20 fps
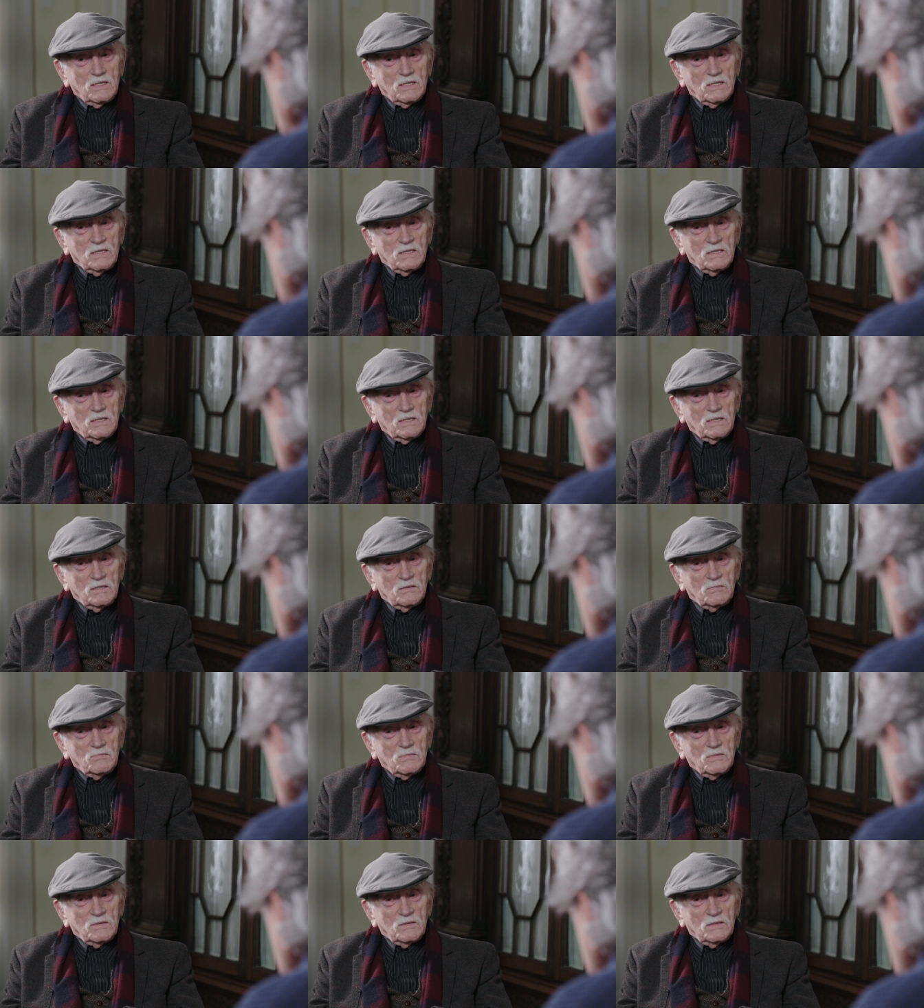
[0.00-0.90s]

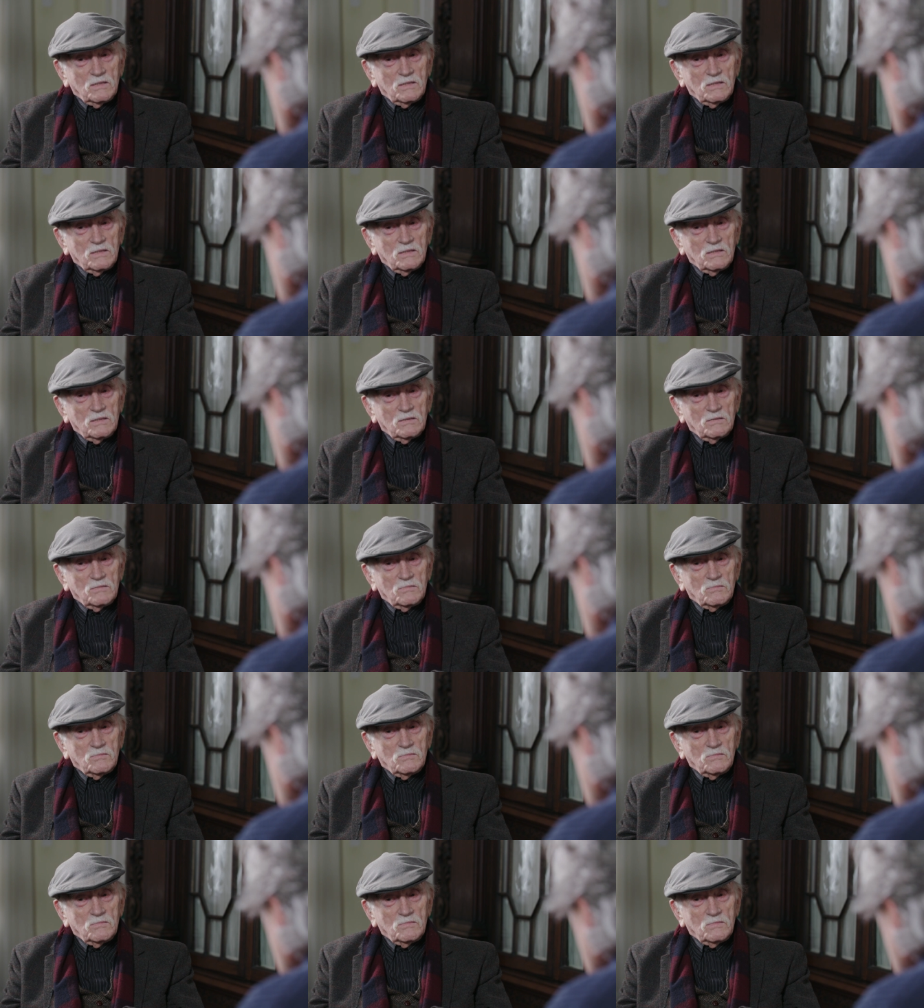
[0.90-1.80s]
Um,
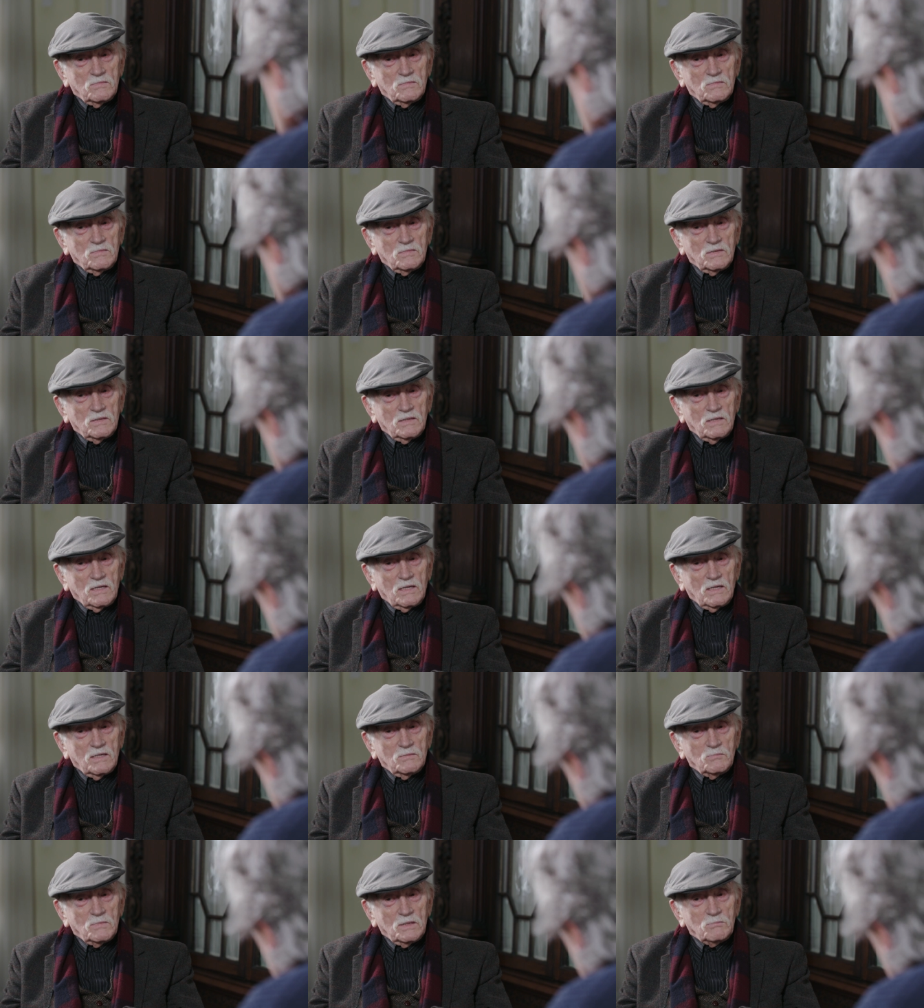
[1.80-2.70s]
um,
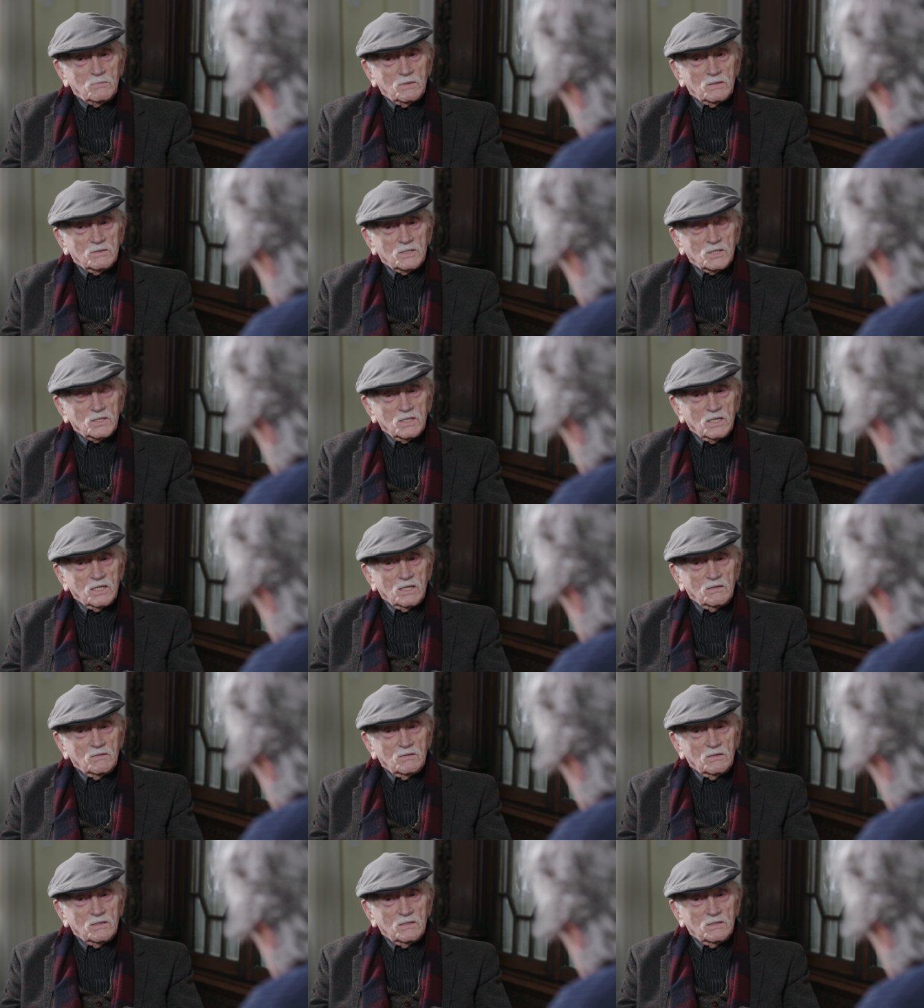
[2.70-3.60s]
I remember
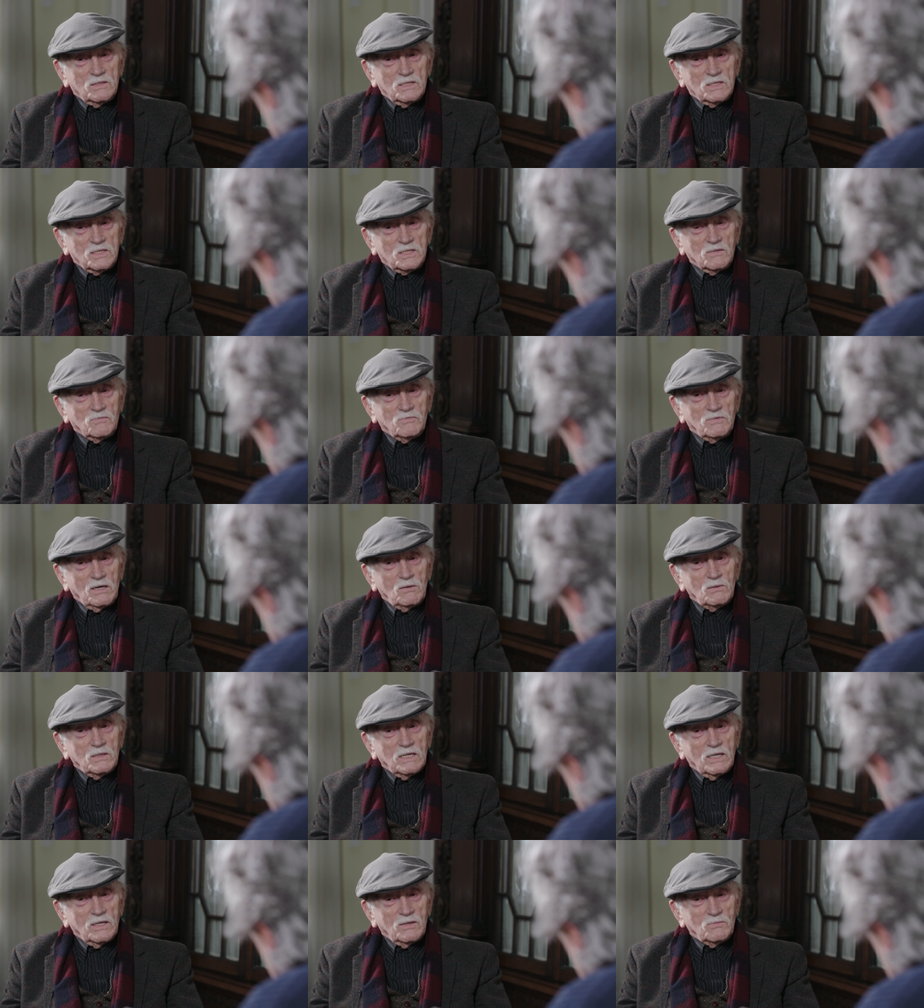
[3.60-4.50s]
she
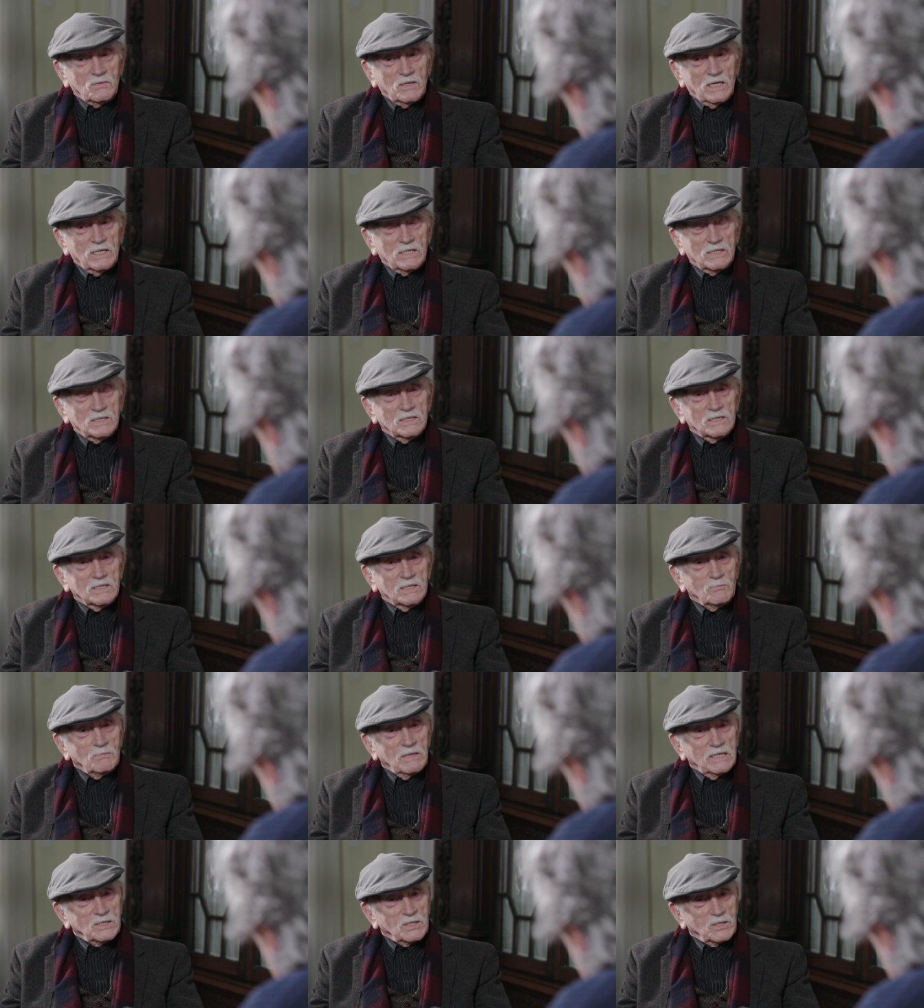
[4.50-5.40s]
devoutly read
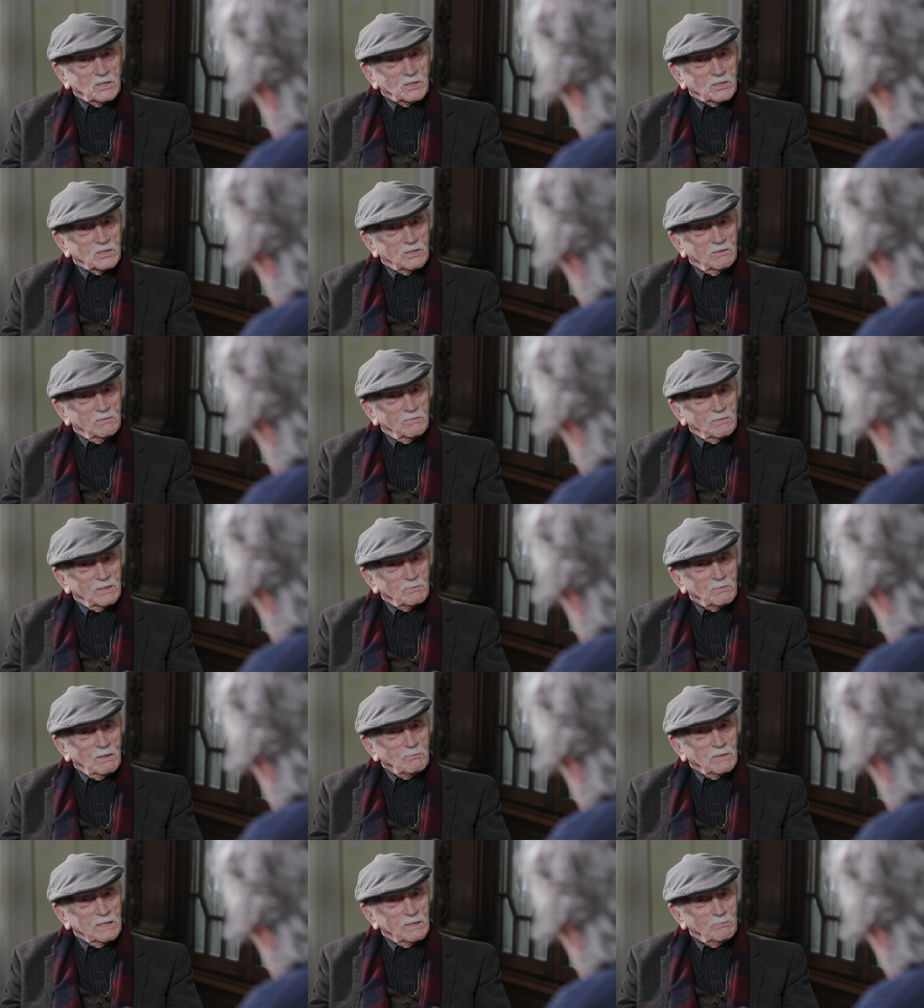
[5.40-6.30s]
The Messenger. Do you
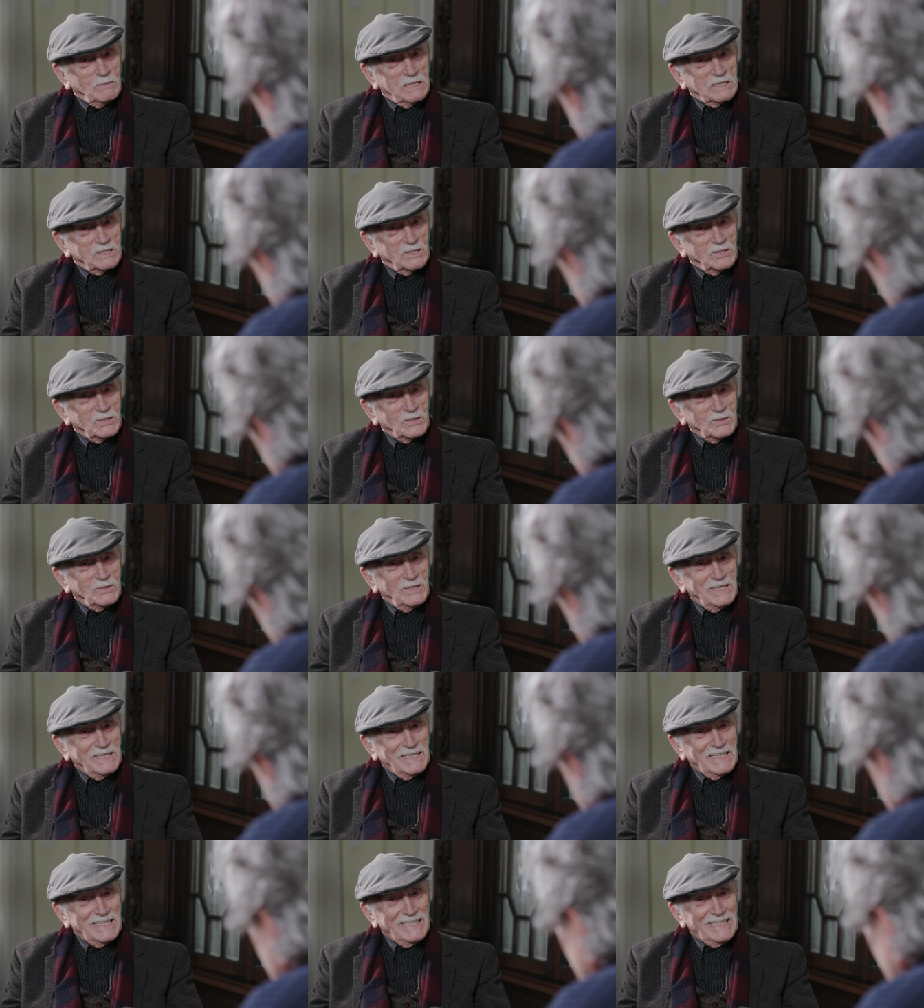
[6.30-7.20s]
remember The Messenger?
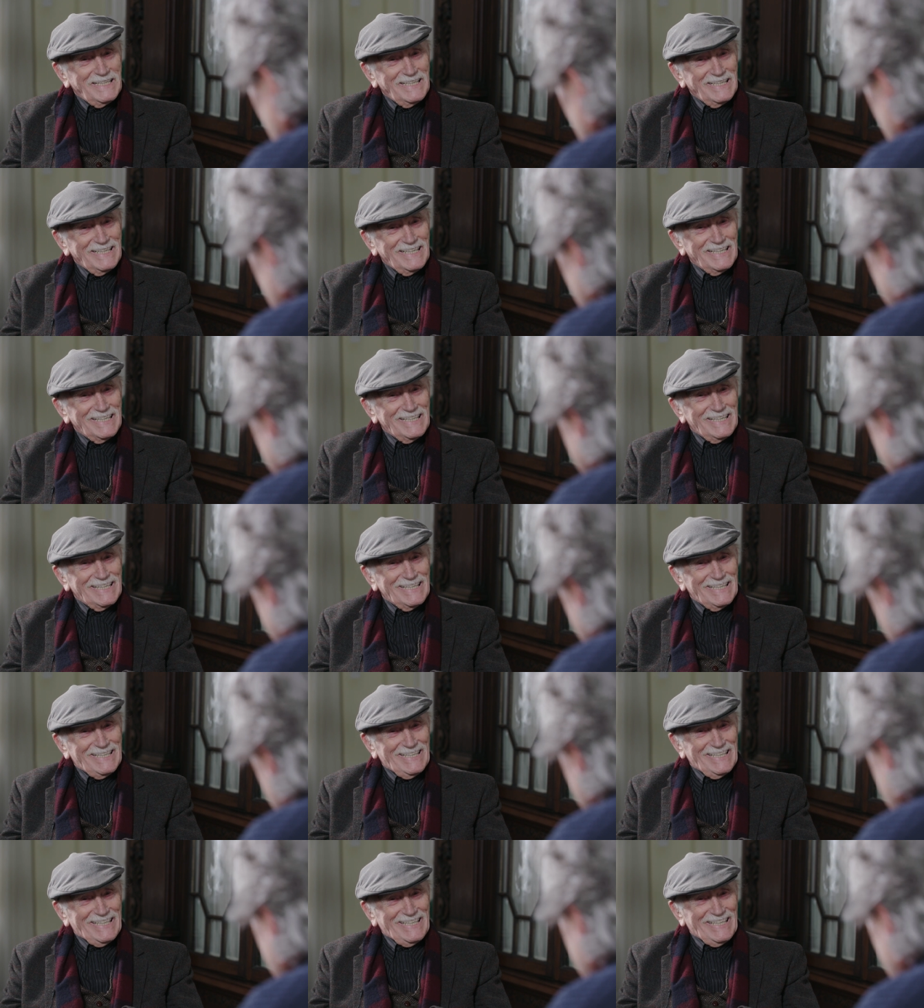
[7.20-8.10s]
Mm-hmm. I do, I
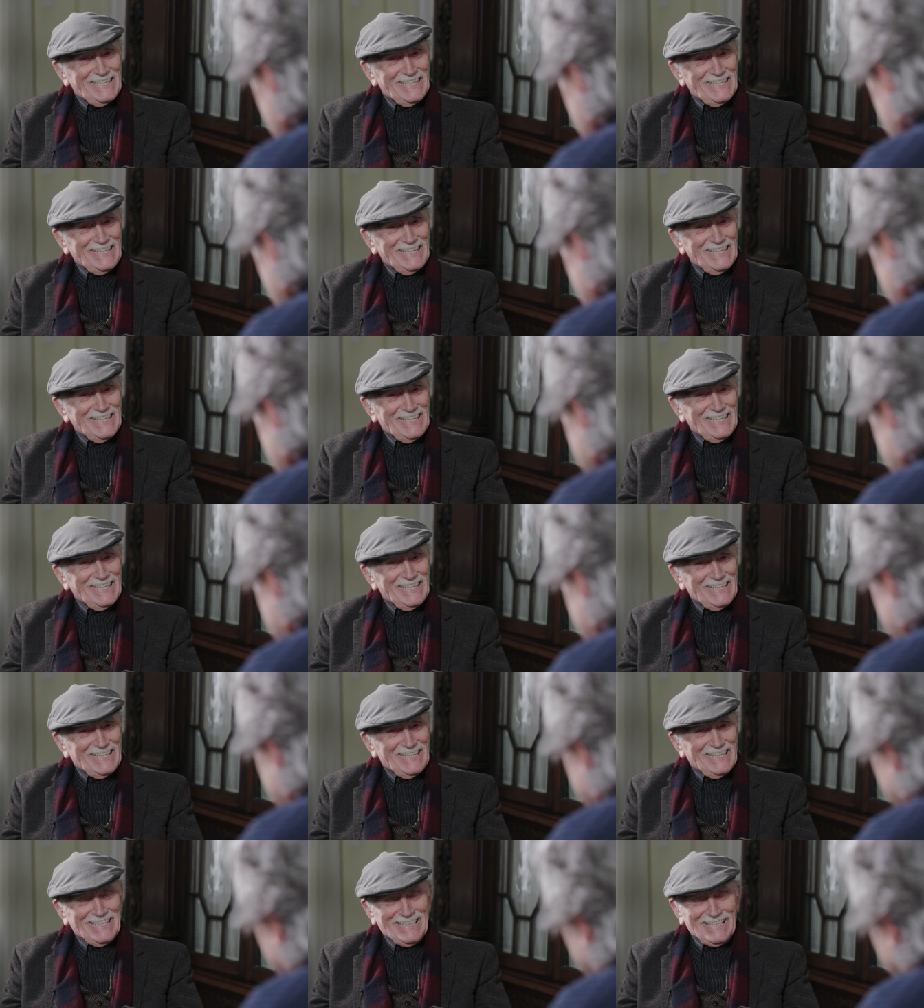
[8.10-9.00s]
do. My grandfather used to
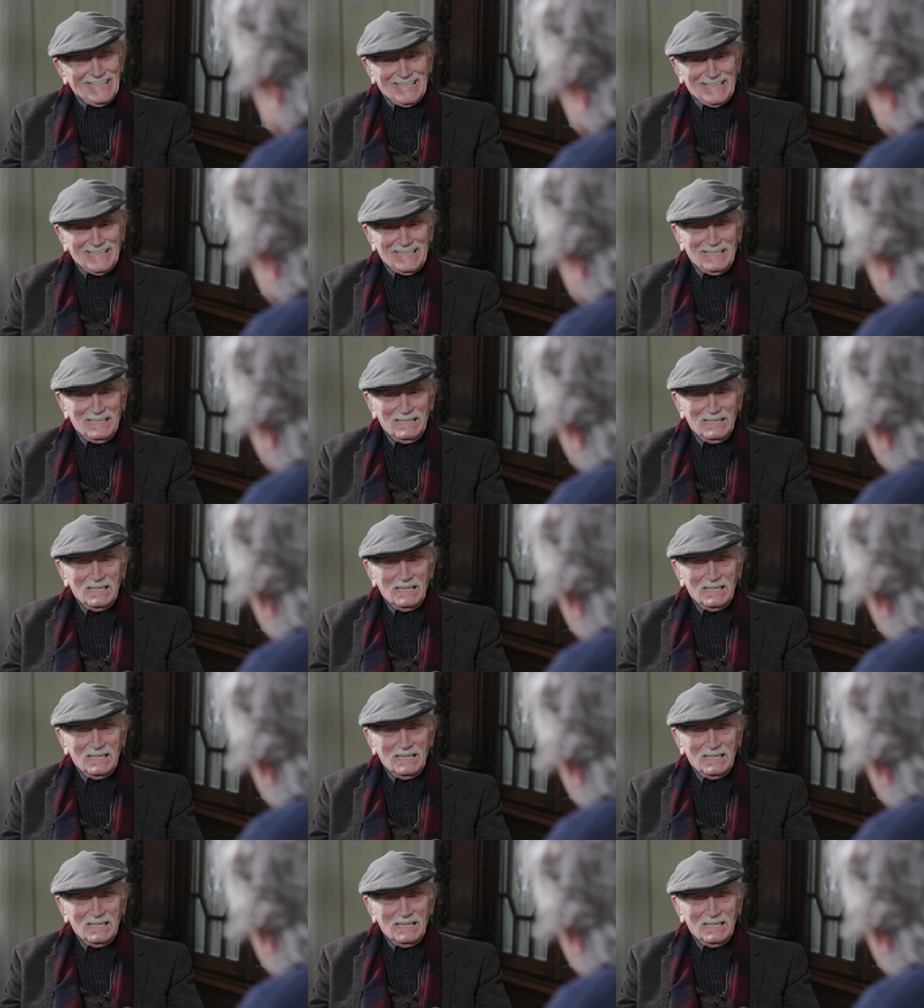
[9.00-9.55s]
get that.